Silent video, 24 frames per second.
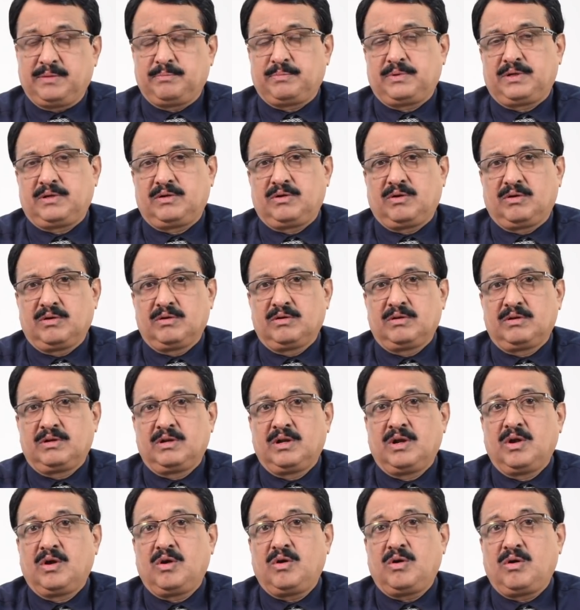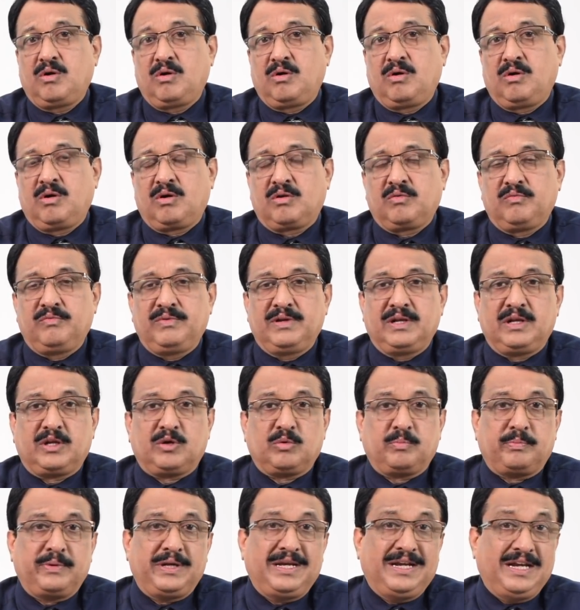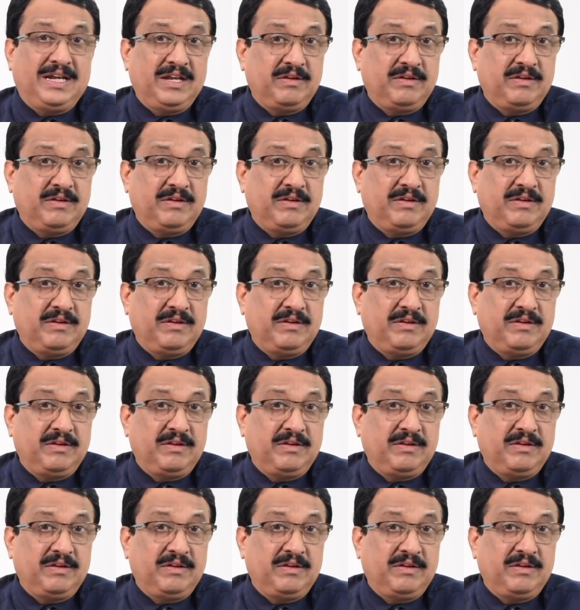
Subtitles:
per dollar, or will rupee